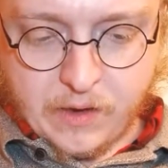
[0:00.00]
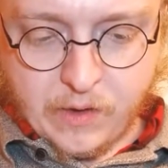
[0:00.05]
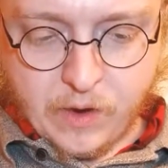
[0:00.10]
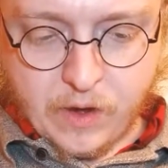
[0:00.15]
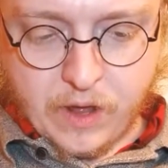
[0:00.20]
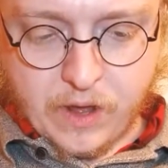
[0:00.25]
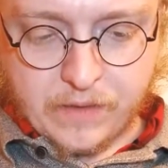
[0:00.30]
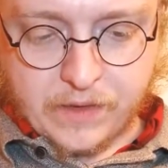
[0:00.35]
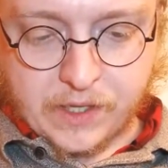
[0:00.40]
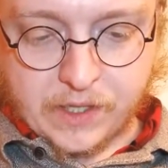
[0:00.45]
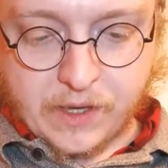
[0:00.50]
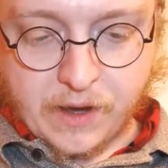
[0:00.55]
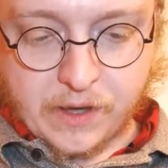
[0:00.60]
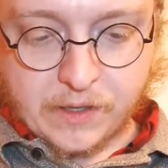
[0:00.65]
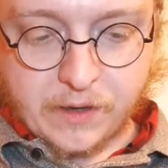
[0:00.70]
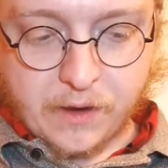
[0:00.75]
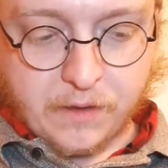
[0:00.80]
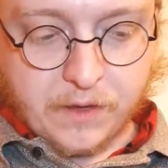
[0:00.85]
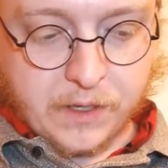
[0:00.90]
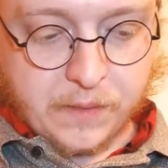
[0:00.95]
"Well, I've just
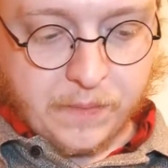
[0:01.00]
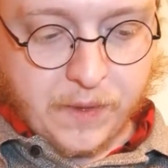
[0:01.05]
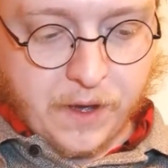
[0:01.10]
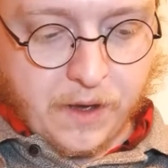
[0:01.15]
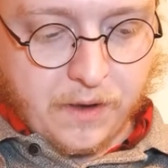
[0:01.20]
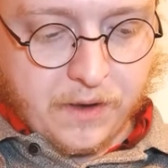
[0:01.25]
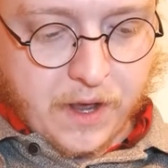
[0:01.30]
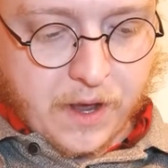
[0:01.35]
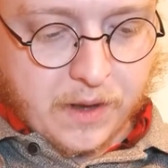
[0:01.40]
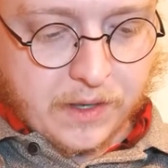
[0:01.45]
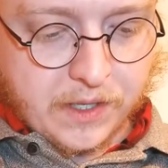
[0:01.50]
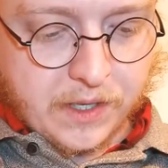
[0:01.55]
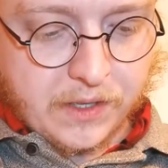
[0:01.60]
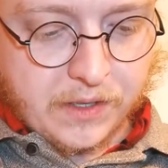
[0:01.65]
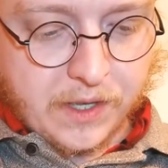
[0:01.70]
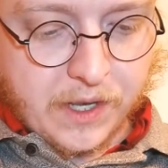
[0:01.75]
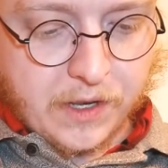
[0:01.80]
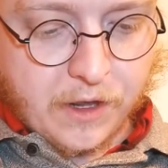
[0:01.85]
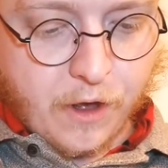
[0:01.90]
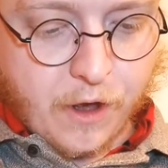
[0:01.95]
got all these bulldozers
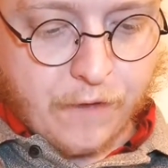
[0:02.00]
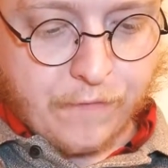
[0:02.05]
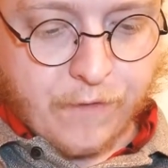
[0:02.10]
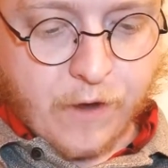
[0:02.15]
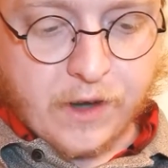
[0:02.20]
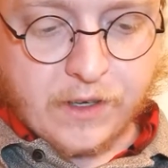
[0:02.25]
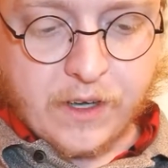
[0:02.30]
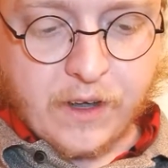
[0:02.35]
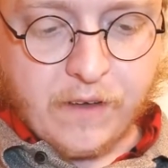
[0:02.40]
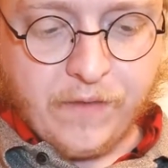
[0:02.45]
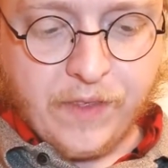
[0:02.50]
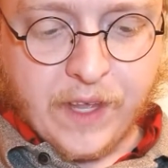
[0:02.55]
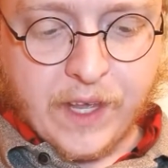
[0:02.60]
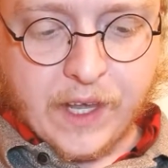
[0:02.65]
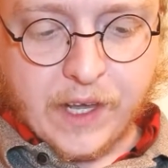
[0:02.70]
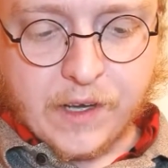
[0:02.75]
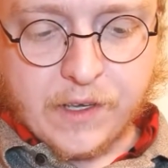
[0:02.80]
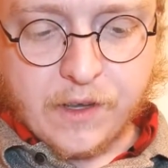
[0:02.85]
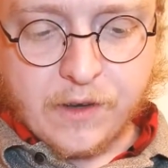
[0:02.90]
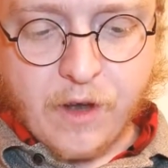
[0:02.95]
and things along in front of,
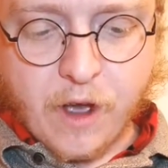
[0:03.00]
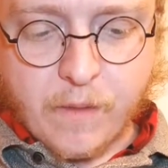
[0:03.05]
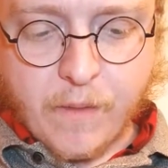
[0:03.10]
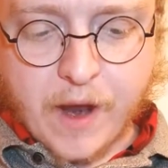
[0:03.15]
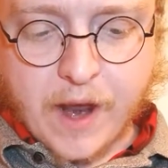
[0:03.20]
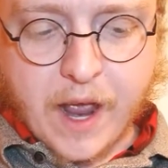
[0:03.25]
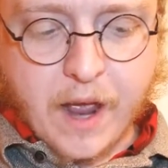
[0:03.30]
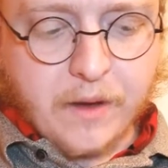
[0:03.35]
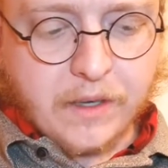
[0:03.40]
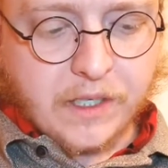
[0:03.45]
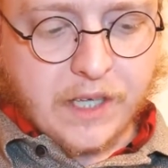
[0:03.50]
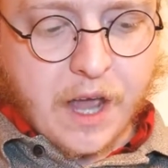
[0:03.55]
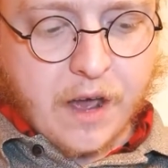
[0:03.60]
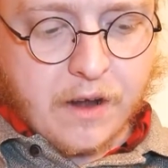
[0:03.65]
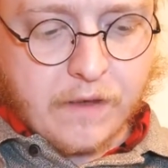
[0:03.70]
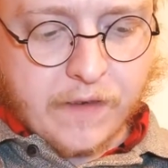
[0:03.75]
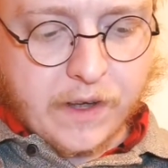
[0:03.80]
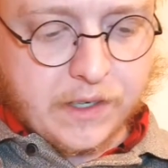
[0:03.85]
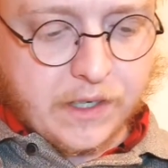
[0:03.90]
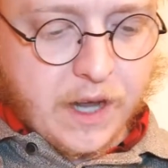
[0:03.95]
because they'll knock my house
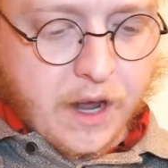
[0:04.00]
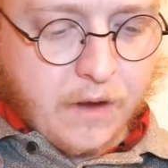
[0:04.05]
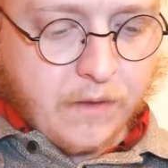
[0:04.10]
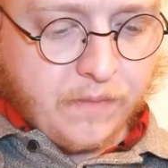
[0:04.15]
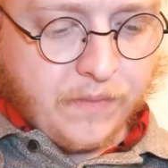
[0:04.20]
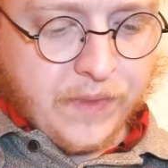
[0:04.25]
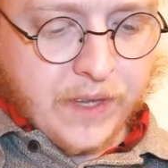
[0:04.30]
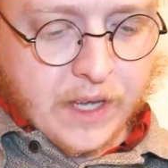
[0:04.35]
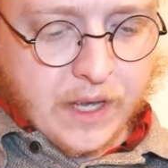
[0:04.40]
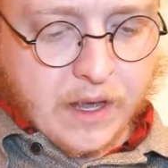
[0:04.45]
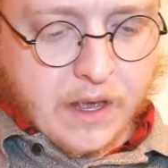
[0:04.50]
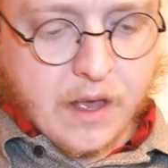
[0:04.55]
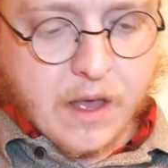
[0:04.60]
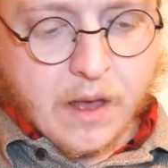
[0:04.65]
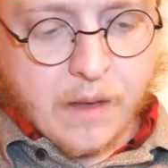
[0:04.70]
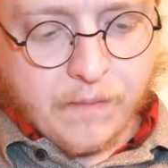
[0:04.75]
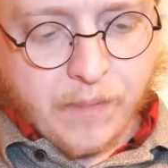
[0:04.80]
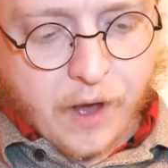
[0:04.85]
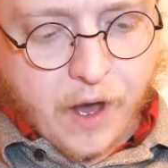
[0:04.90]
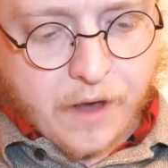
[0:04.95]
down if I don't.
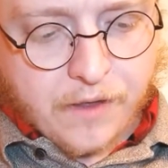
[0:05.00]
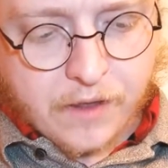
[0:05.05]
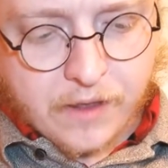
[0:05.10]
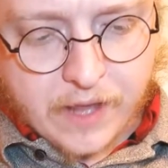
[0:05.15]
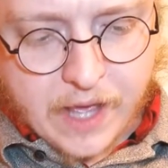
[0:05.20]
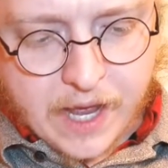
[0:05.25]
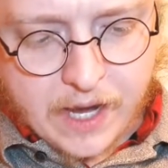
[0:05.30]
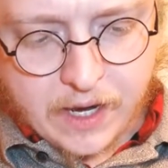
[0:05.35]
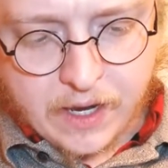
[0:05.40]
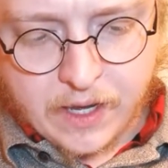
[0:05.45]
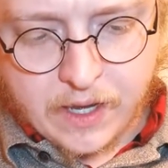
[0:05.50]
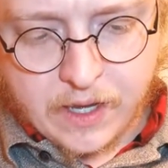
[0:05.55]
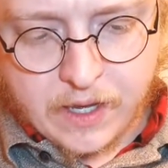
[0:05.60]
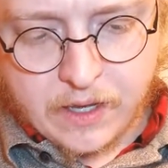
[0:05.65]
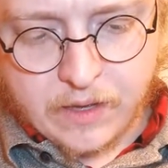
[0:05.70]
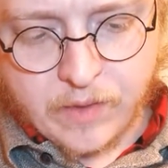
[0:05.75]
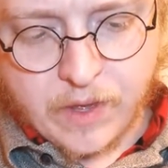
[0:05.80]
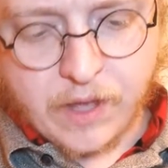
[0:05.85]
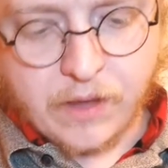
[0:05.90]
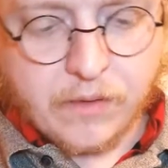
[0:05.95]
But other than that,
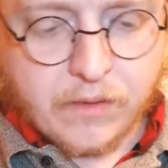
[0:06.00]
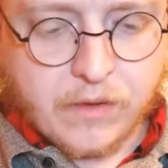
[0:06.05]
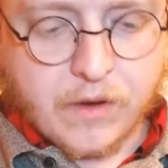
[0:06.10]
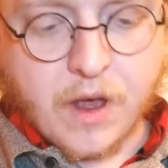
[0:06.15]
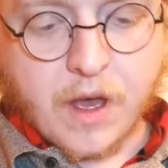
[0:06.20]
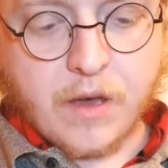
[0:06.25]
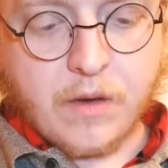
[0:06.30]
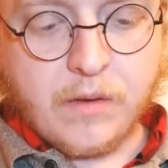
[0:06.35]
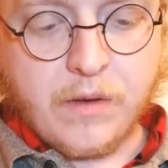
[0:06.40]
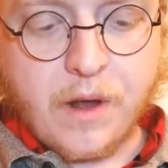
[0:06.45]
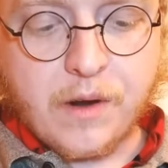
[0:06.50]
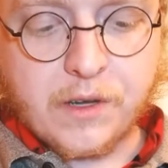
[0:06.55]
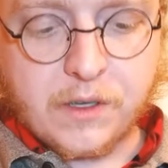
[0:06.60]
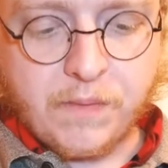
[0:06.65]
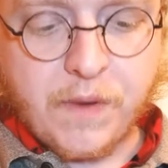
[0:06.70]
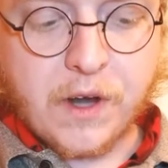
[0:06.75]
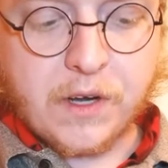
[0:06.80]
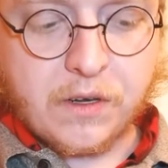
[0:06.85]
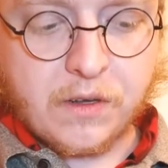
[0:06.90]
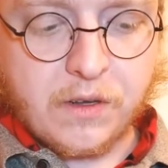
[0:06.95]
well, no, not
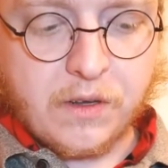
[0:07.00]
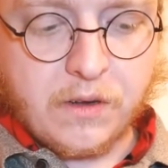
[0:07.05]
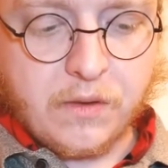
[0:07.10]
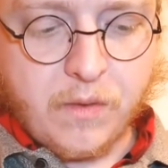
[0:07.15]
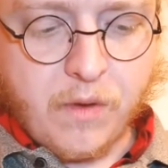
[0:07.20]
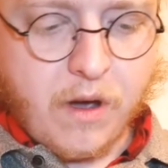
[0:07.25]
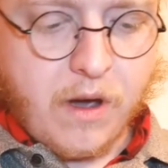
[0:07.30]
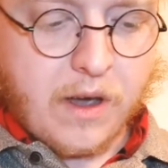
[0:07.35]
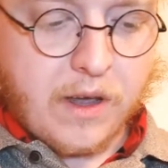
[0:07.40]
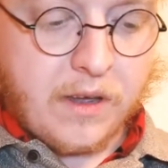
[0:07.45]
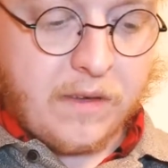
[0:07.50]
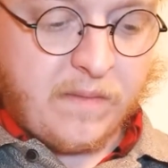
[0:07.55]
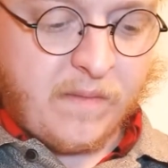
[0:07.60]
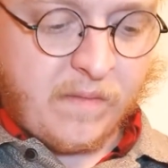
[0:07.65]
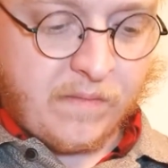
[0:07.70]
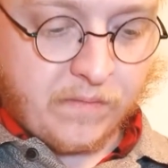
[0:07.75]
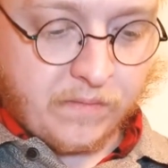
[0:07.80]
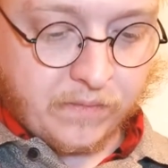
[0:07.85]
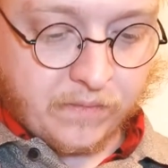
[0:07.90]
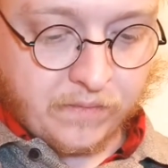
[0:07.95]
especially. Why?"
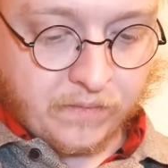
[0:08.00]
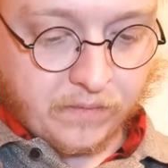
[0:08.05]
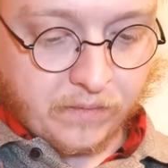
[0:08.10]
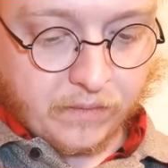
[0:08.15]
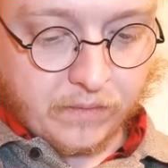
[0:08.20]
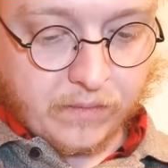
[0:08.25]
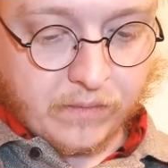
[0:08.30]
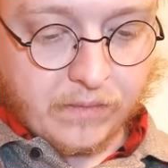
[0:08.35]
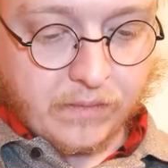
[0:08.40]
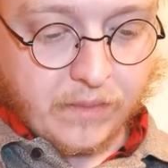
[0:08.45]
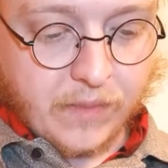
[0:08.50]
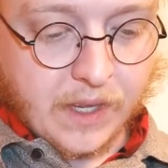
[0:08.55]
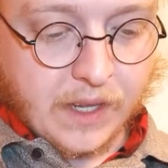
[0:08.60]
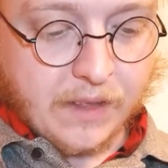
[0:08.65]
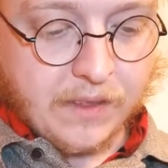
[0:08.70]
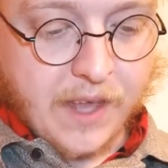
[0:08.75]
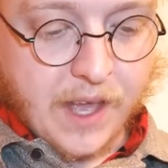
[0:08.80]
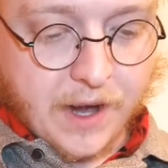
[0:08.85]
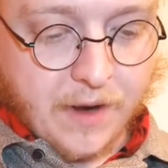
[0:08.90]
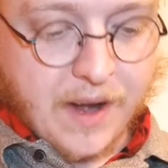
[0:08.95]

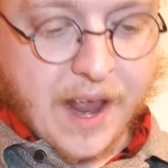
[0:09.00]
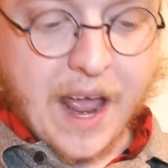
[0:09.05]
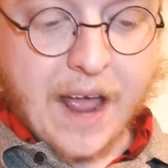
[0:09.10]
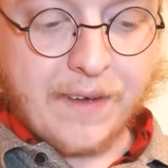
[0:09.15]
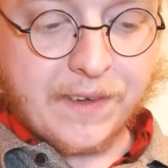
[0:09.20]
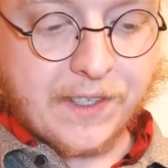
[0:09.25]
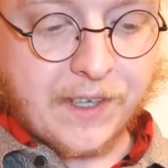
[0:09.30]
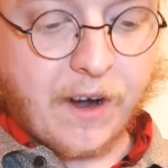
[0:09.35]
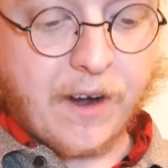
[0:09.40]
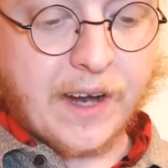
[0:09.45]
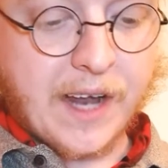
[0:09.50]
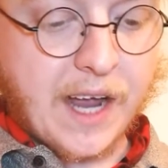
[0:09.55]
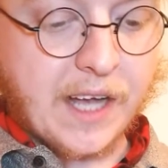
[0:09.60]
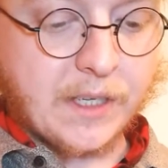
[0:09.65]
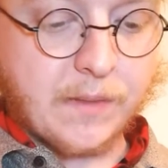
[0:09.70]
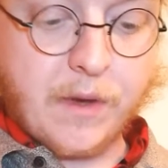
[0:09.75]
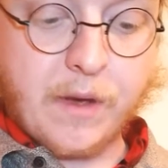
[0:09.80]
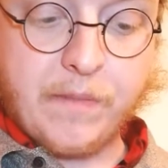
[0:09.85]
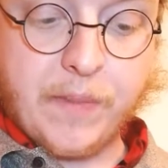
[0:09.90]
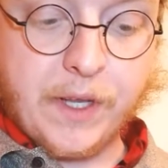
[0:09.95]
They don't have
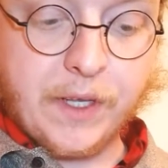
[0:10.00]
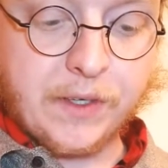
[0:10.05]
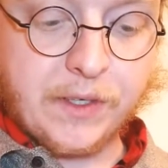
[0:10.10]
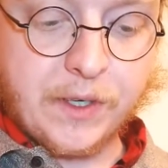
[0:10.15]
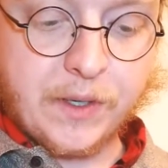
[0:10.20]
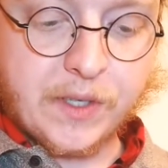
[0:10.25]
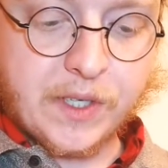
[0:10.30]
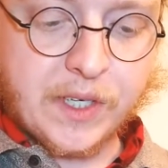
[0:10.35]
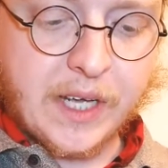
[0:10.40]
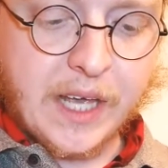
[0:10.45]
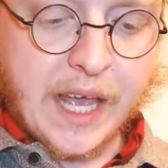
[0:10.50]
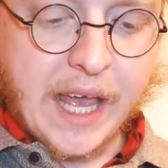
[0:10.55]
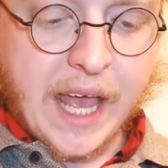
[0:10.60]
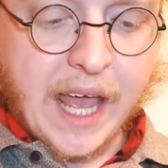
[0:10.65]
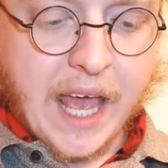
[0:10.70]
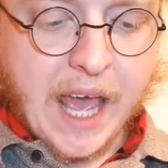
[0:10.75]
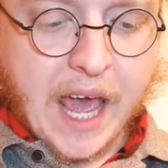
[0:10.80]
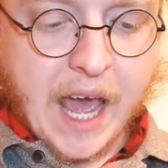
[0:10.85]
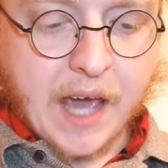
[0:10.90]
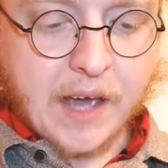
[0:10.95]
sarcasm on Beetlejuice,
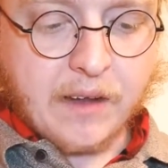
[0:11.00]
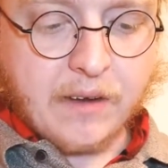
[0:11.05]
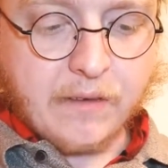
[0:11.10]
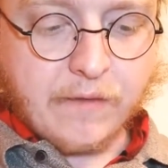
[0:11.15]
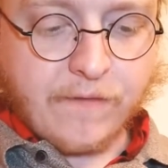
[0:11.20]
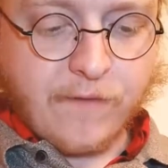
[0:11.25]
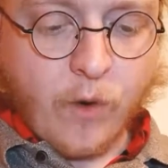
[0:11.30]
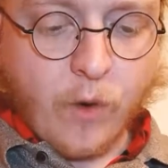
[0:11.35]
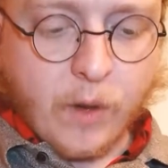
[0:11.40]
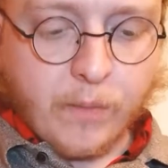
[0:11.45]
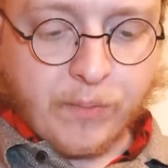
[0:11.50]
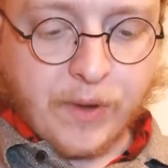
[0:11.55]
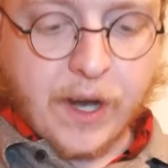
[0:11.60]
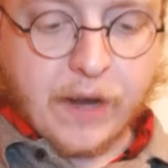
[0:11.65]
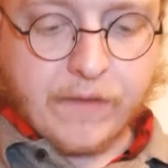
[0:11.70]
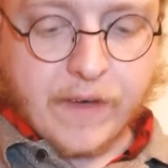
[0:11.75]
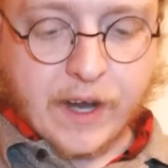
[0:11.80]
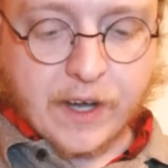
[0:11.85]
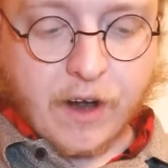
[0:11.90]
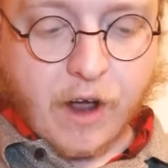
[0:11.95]
and Ford
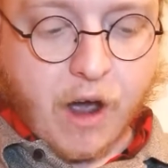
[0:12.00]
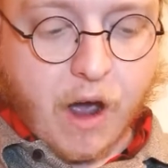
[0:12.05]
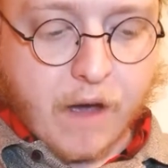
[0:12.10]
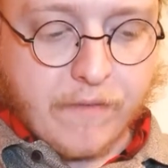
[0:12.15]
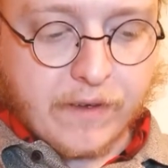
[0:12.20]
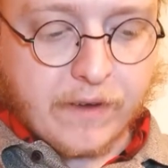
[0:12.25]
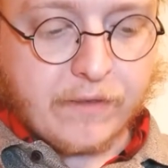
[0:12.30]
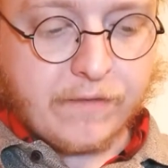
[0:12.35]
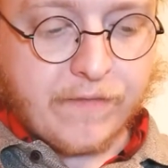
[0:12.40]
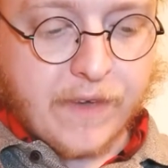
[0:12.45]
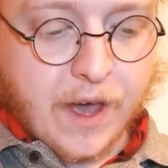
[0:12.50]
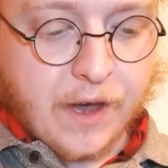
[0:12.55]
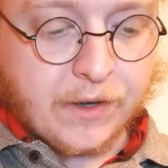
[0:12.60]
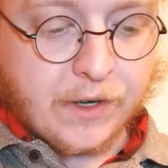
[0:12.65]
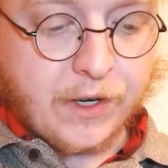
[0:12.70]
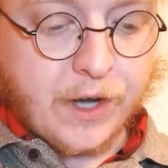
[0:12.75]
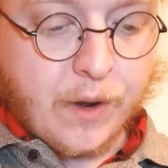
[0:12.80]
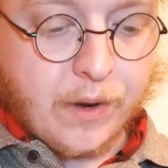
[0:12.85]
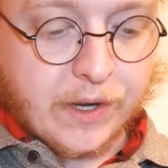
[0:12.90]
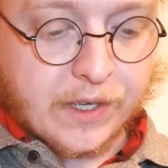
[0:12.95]
Prefect often failed
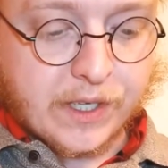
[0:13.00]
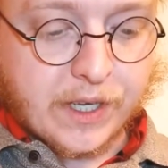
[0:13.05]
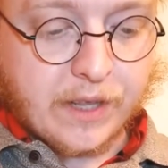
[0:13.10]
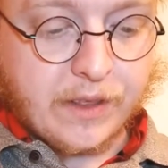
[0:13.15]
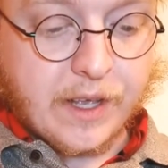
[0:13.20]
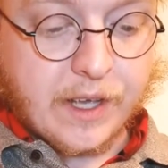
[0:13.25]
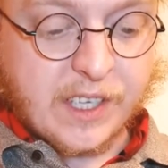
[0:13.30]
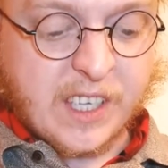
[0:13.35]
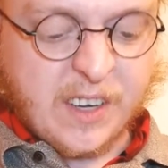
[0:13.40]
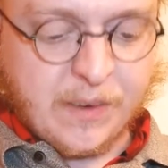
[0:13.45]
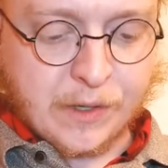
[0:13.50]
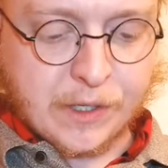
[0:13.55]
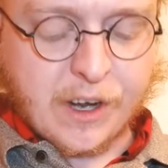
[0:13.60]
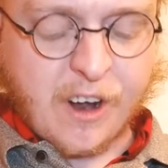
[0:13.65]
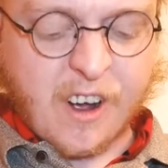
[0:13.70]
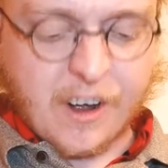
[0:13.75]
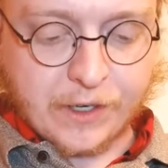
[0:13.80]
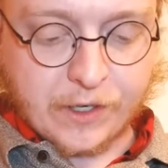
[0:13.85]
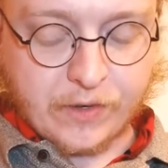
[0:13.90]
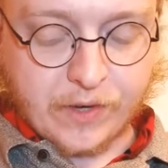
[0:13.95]
to notice it unless he was
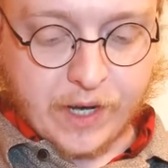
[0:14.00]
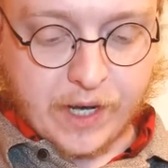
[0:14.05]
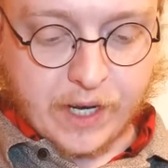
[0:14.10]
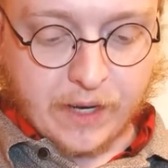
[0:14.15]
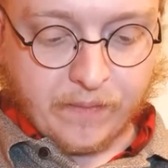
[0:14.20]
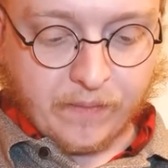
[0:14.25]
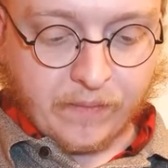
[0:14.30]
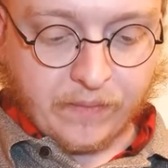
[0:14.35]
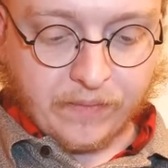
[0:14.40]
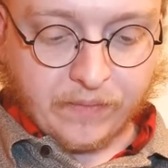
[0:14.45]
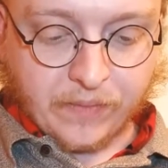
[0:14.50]
concentrating.